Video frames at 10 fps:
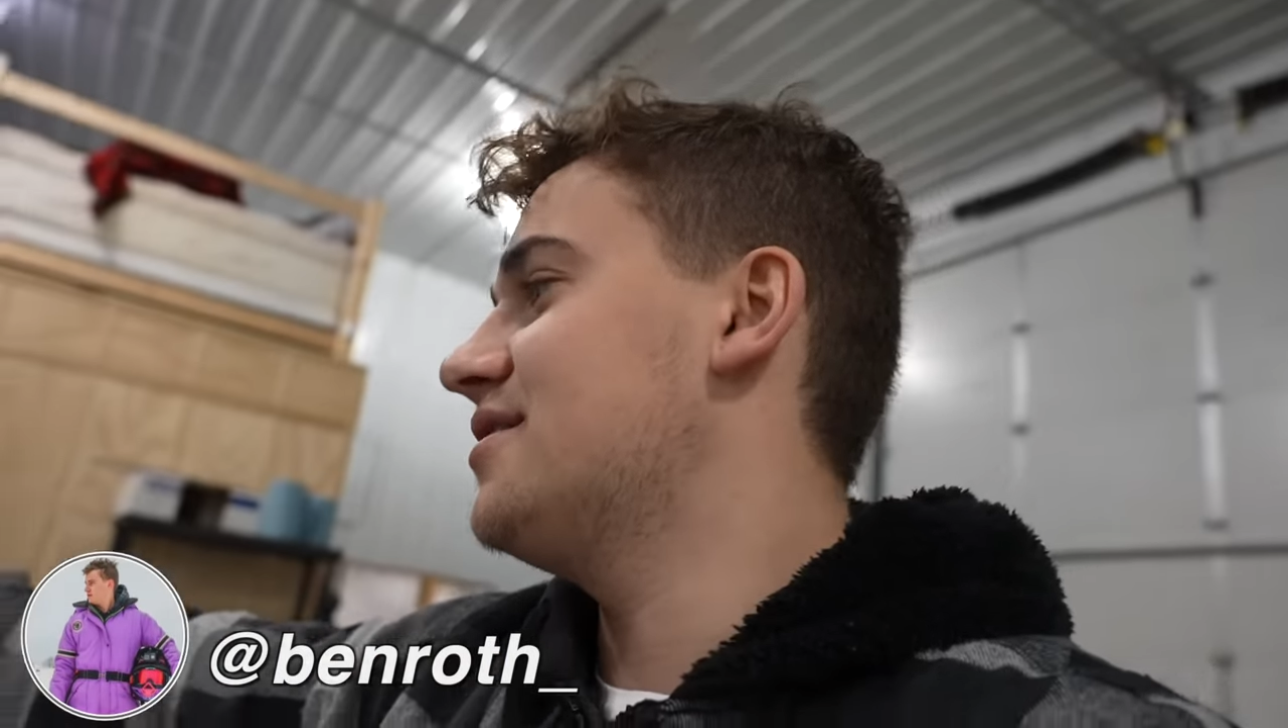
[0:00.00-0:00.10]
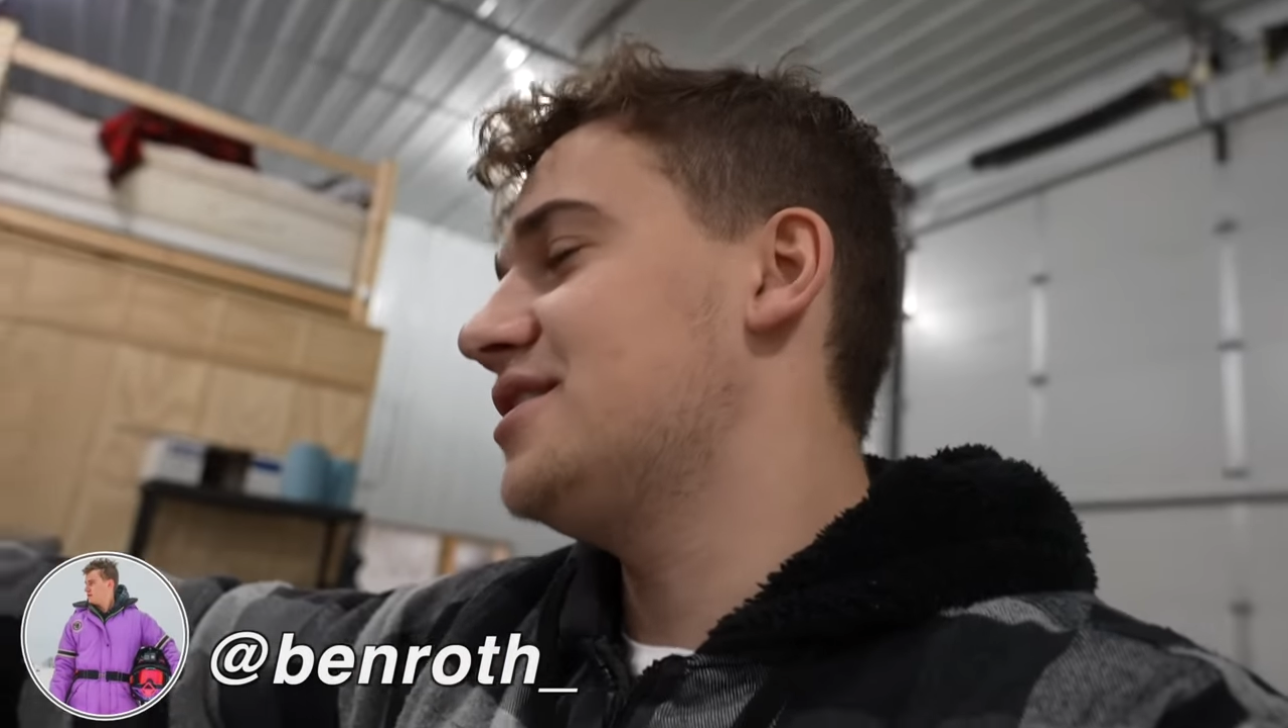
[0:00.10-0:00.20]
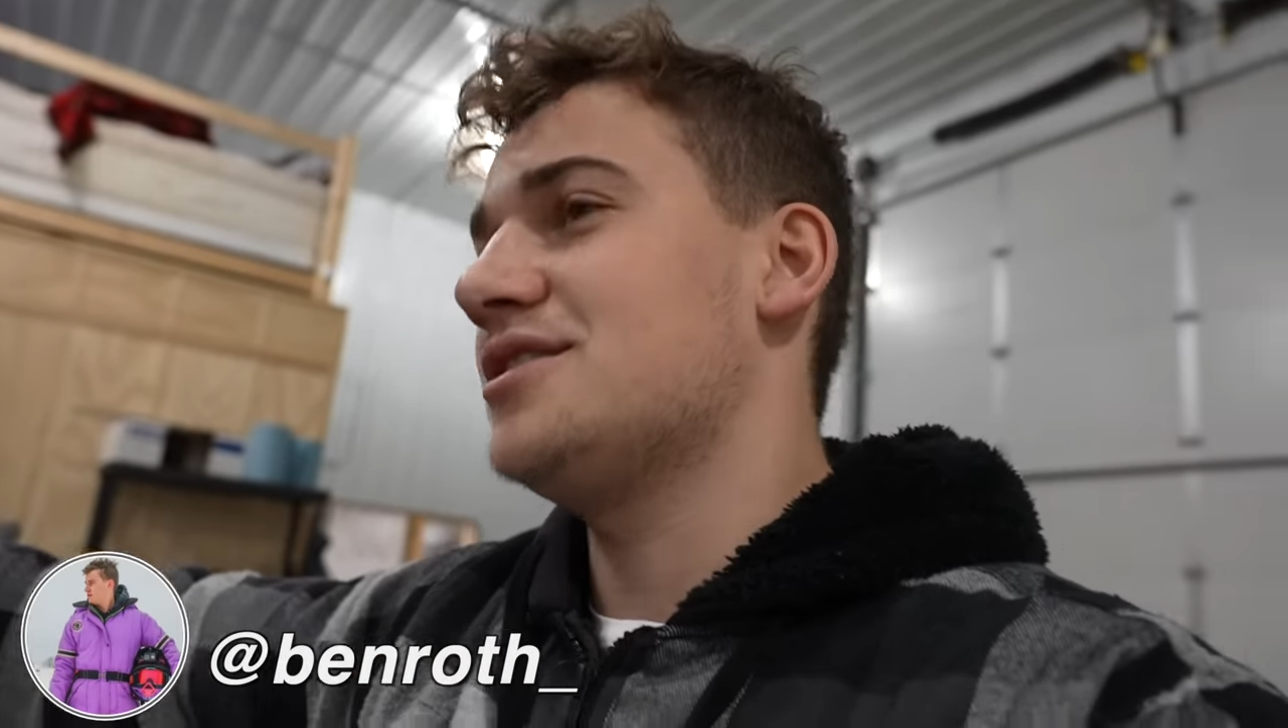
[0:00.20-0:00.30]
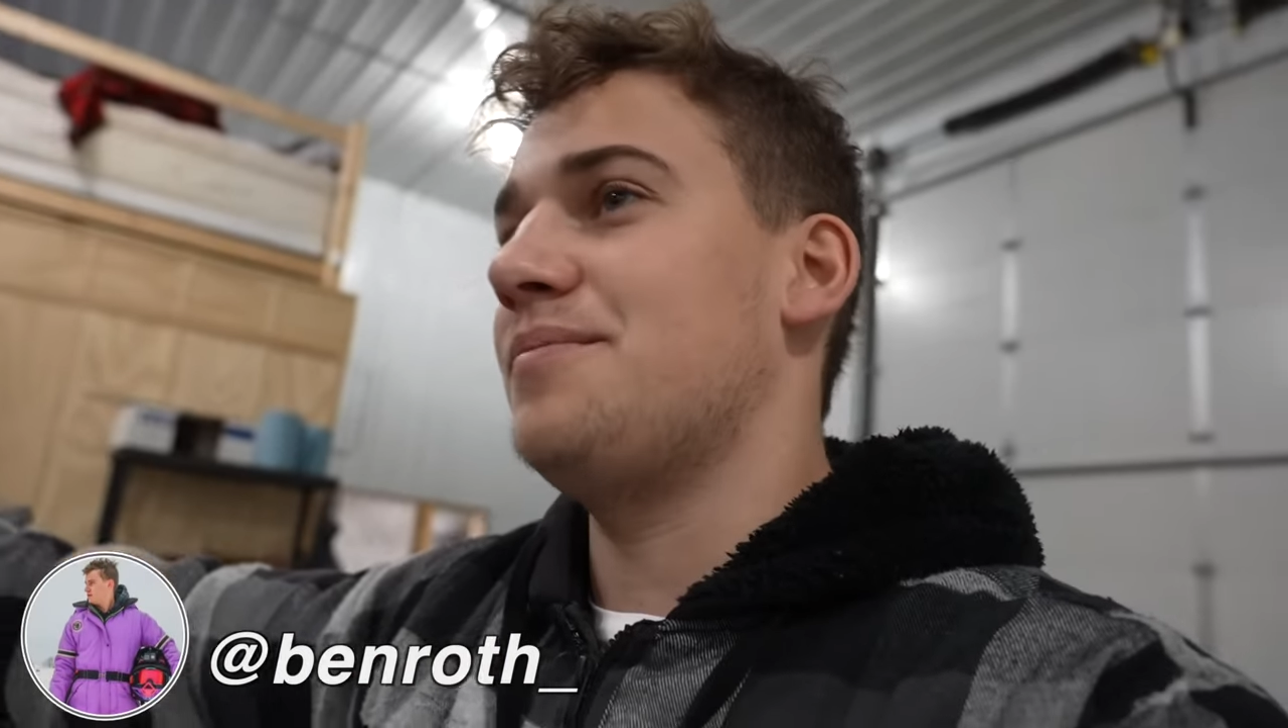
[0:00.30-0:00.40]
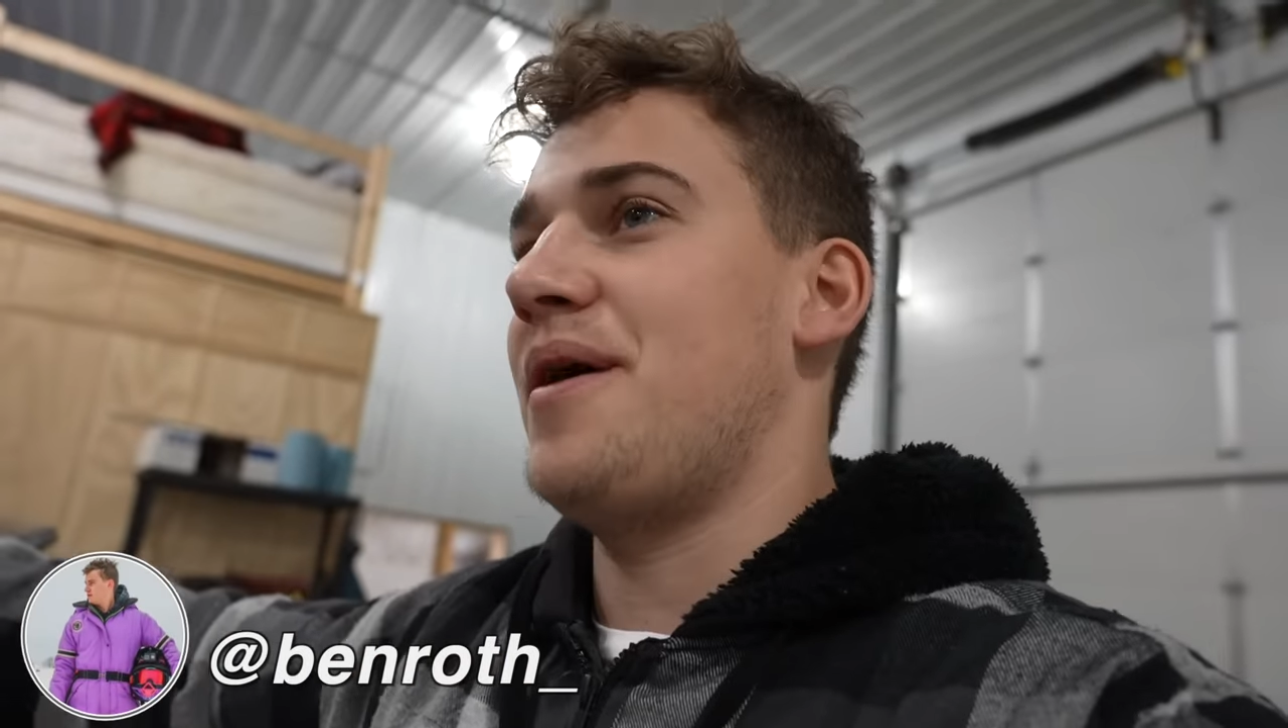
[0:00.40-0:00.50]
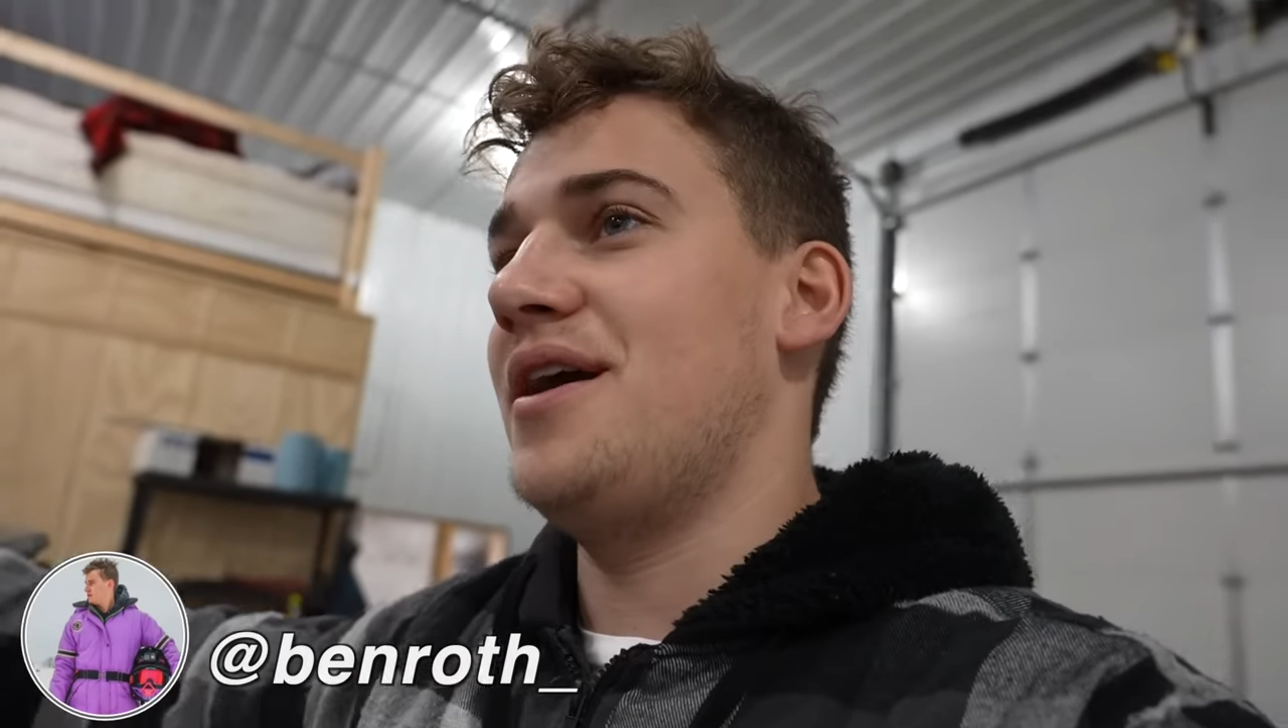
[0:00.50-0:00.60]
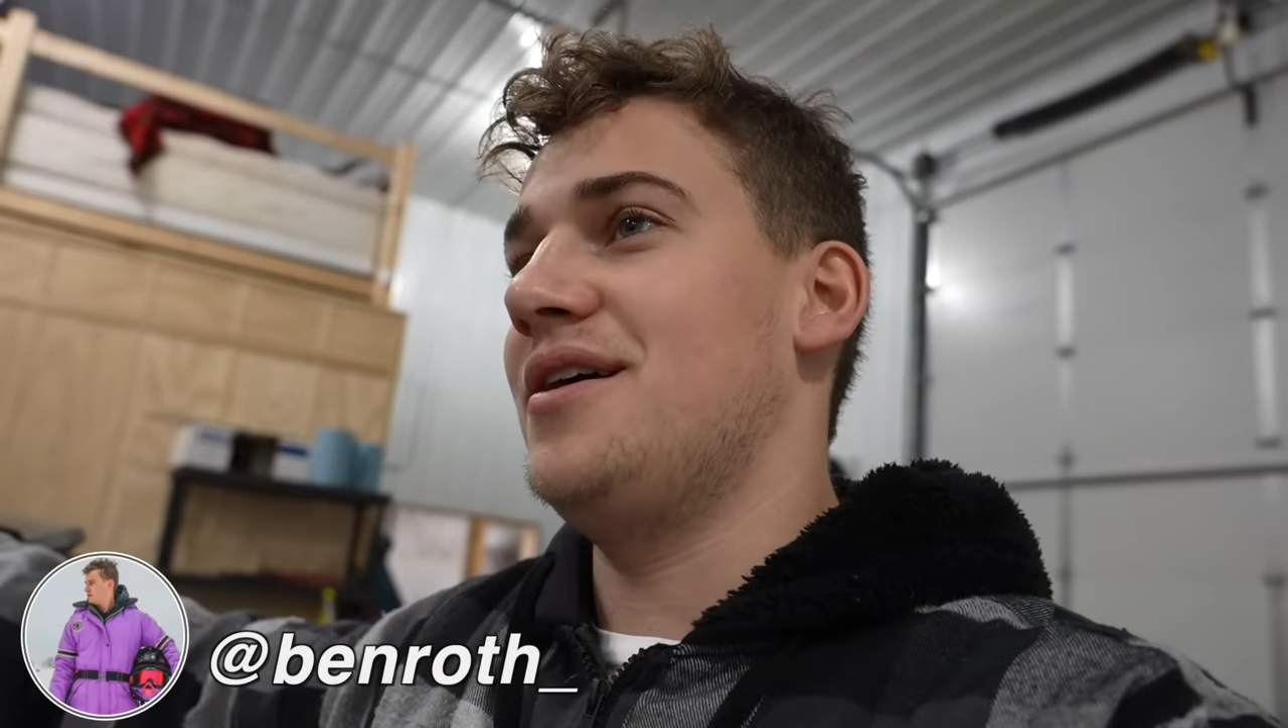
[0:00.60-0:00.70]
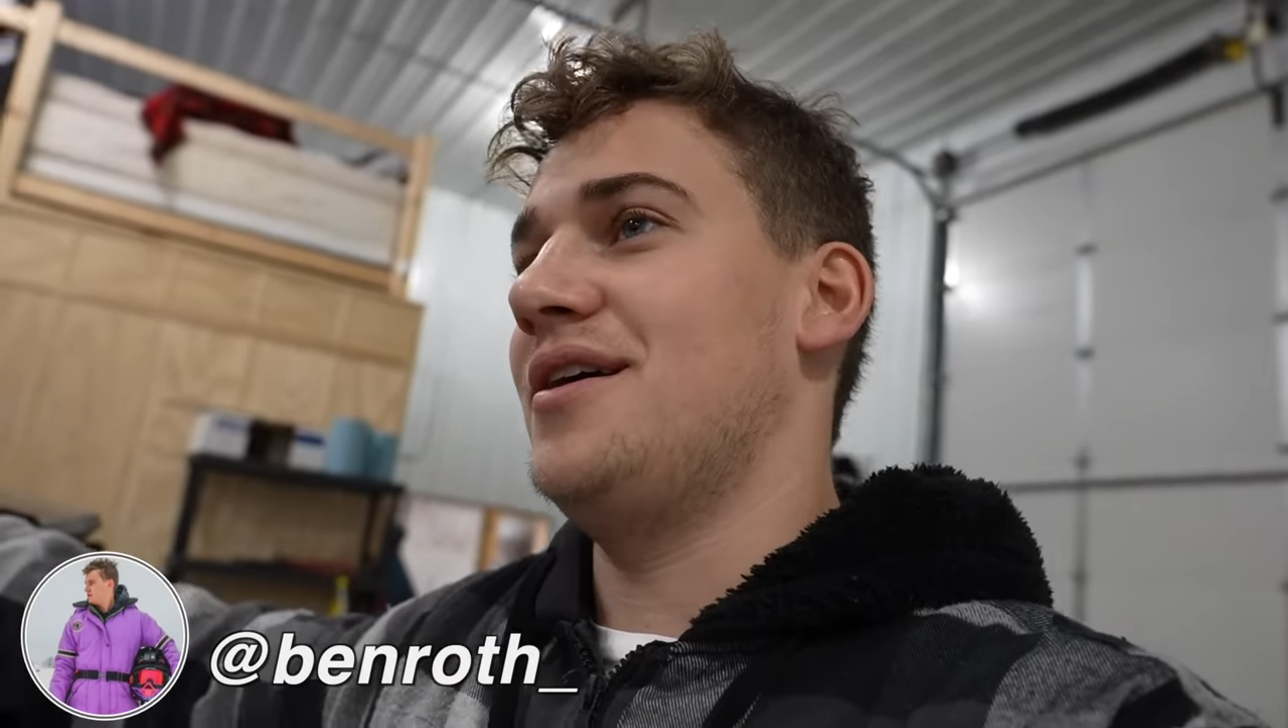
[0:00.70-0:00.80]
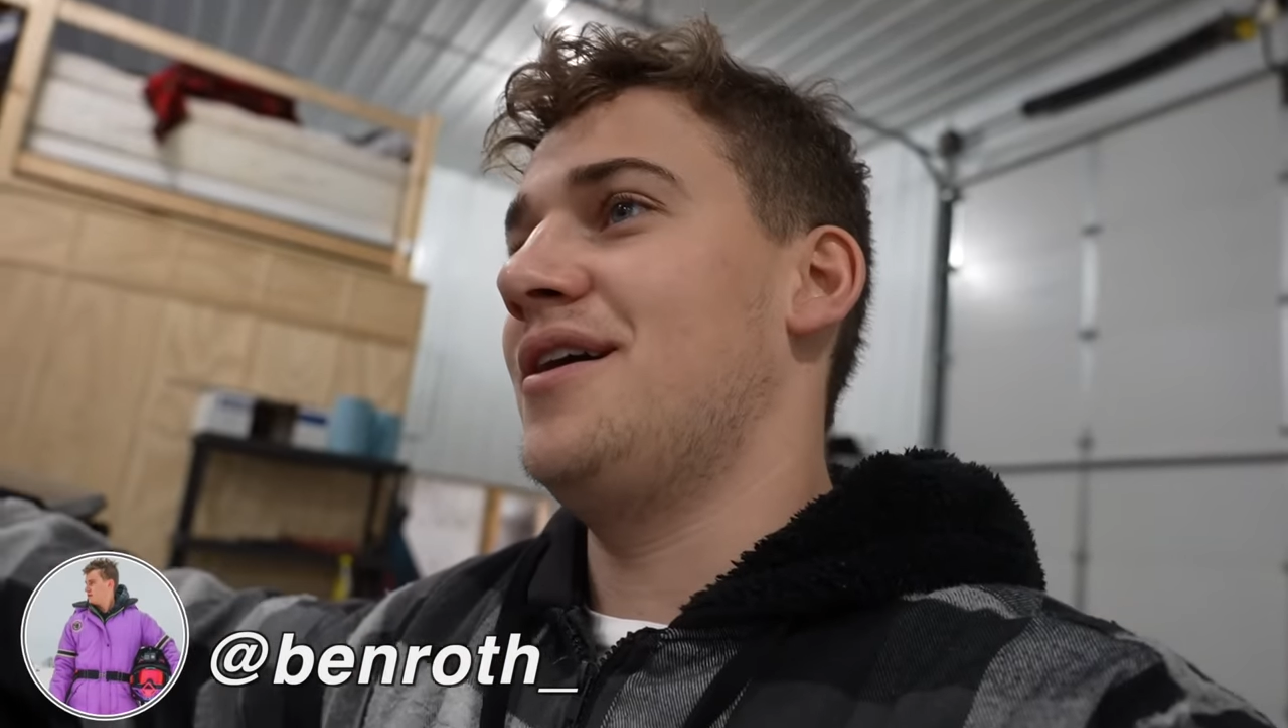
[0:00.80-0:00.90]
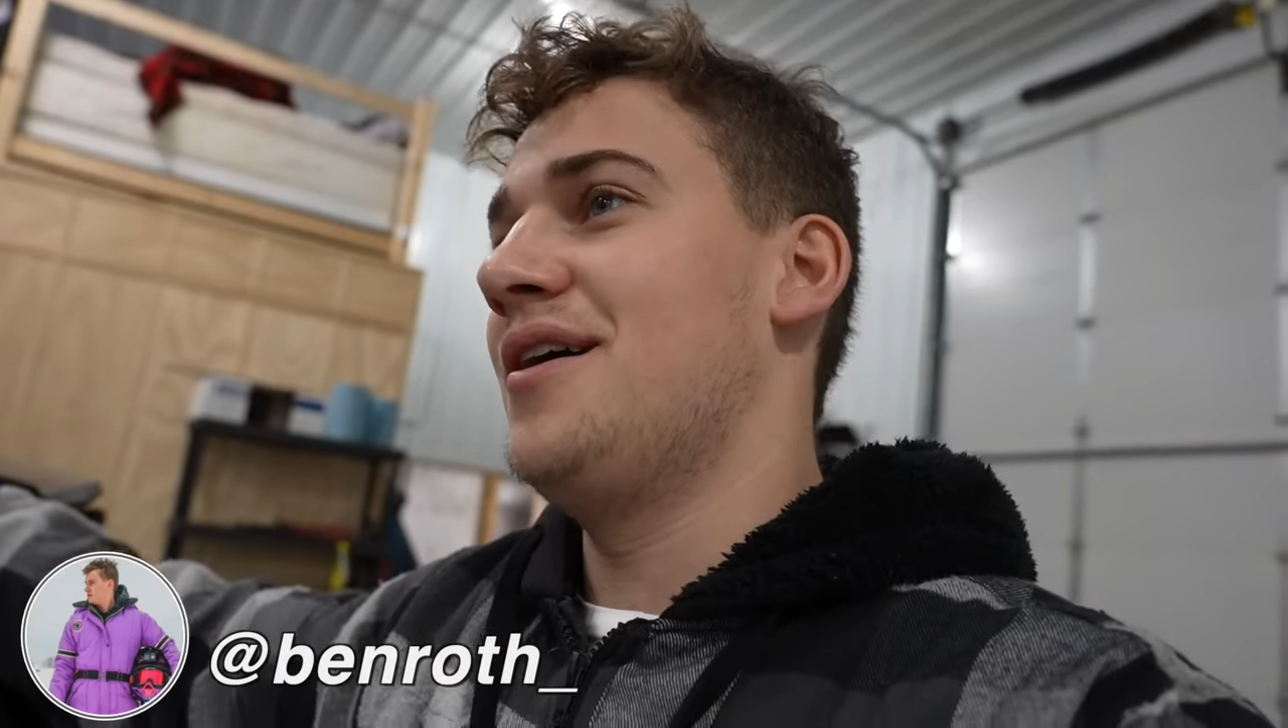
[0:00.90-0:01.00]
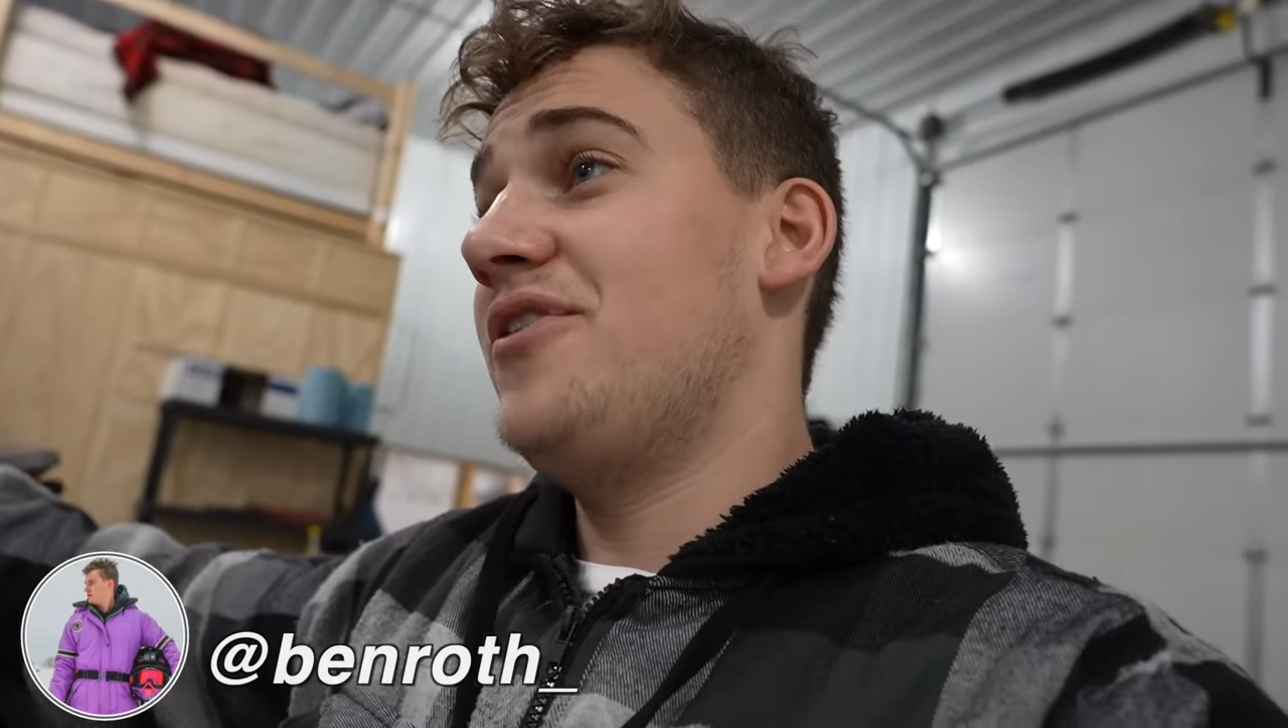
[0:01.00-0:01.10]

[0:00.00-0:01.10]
anticipated